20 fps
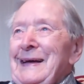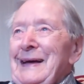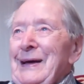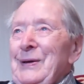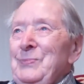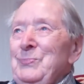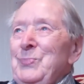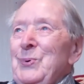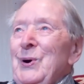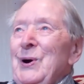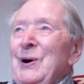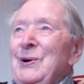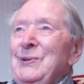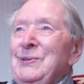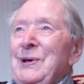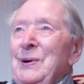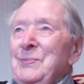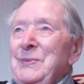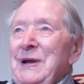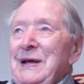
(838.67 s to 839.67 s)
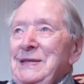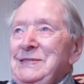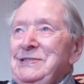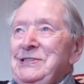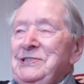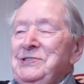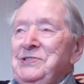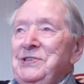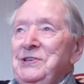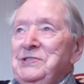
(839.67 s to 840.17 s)
and boil them, and it
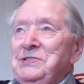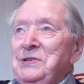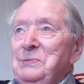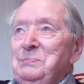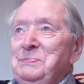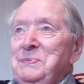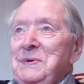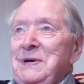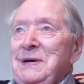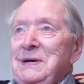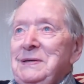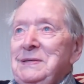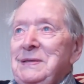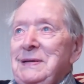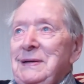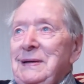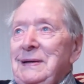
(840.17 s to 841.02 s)
just disappeared.